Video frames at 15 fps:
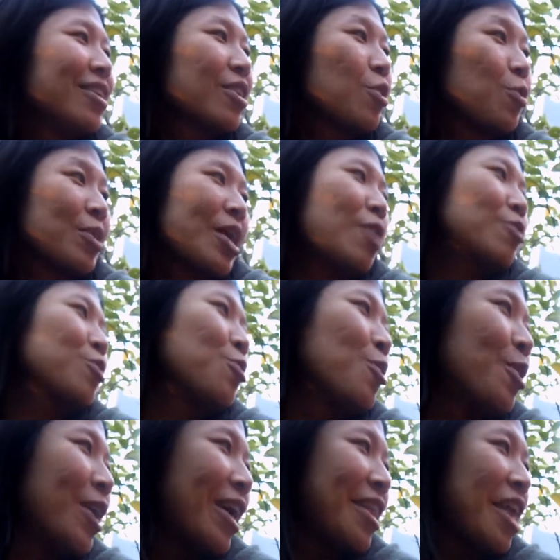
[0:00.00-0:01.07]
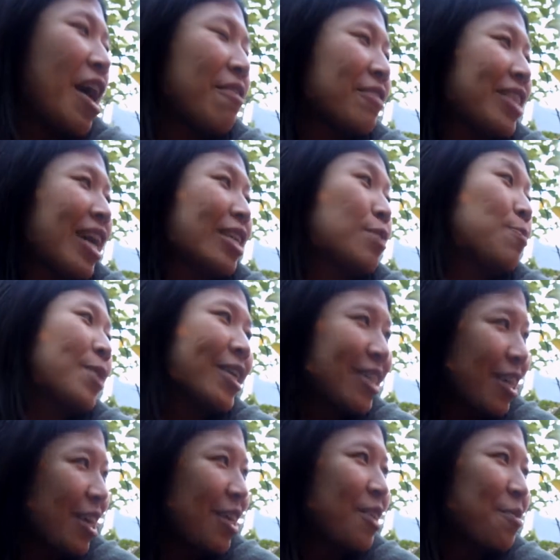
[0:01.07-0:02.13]
going outdoor and have a nice
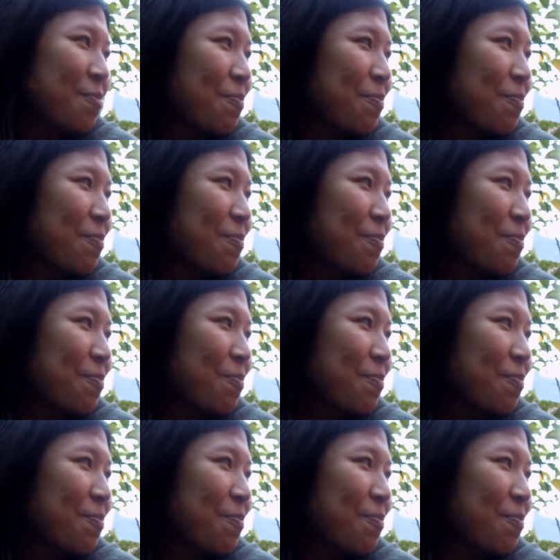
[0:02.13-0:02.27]
picnic